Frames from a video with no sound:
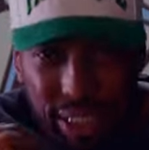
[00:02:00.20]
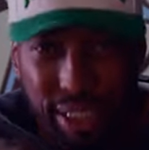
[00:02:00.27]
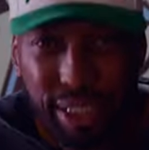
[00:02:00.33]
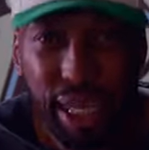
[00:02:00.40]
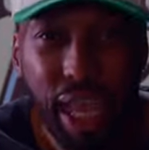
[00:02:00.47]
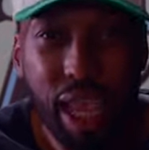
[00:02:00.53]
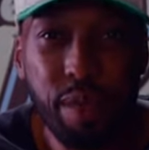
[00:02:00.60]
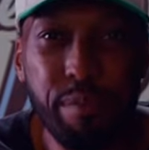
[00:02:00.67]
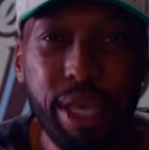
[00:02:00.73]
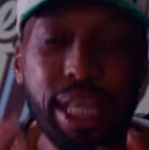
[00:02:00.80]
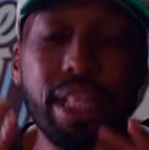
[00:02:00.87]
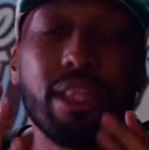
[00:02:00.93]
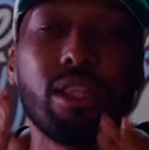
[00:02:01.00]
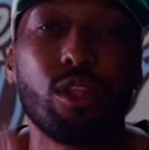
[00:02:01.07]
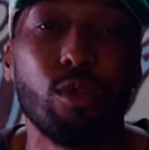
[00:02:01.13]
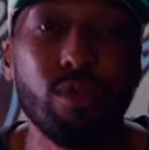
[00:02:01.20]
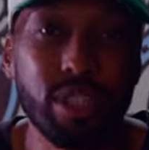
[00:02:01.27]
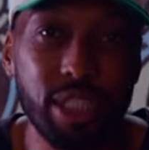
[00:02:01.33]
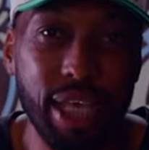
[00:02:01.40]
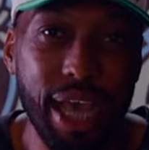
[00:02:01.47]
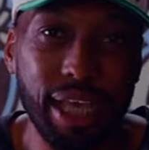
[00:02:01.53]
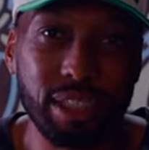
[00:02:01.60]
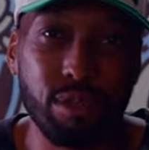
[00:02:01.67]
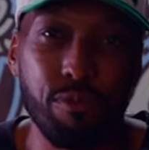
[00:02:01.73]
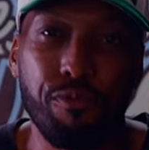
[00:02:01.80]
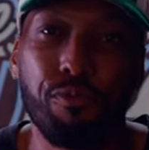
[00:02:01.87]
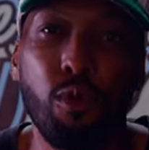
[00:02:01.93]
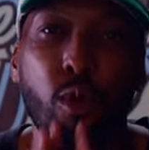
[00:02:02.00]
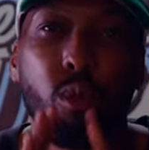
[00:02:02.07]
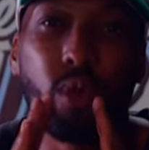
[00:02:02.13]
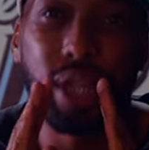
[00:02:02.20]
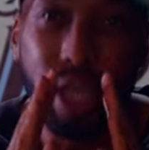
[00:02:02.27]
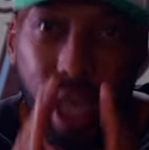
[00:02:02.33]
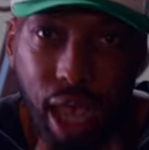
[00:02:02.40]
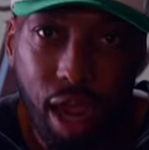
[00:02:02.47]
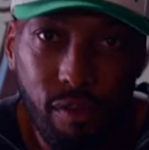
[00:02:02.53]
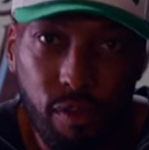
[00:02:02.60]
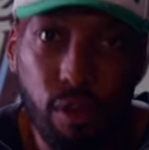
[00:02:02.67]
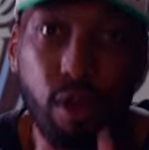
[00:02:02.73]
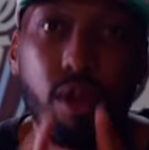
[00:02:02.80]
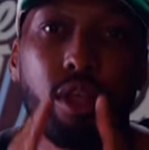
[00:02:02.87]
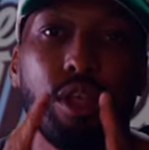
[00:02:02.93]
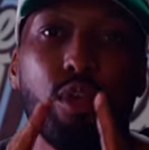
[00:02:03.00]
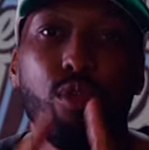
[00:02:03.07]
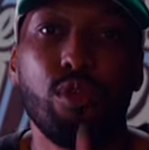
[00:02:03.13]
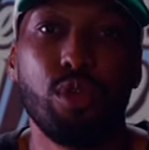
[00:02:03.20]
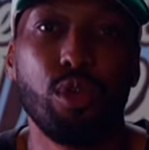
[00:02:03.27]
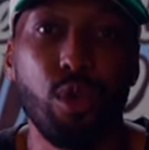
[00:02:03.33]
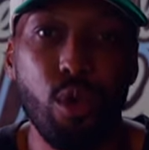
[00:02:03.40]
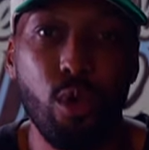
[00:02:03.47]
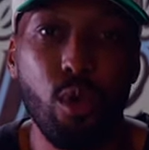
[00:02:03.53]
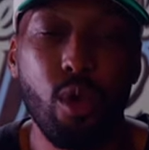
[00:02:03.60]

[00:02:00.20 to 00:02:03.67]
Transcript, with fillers: same enthusiasm for whatever you do